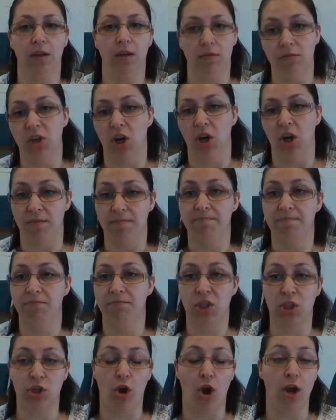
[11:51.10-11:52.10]

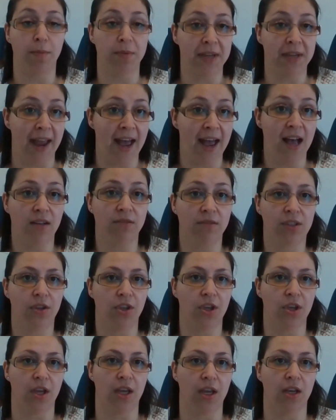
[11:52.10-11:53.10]
scoped out
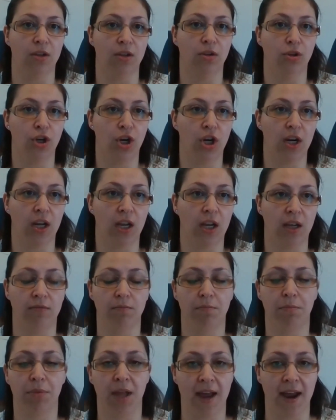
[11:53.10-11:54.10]
the
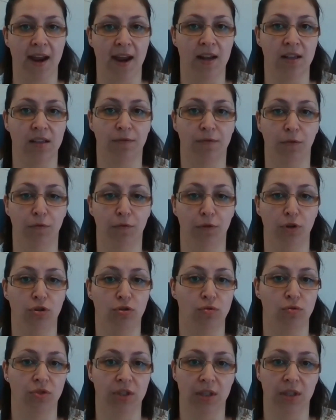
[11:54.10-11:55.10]
learning plans for
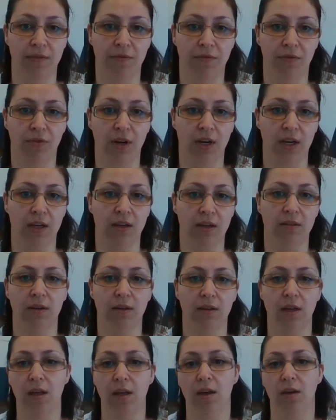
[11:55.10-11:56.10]
virtual delivery.
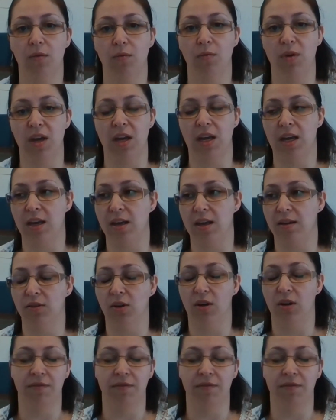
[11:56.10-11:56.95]
I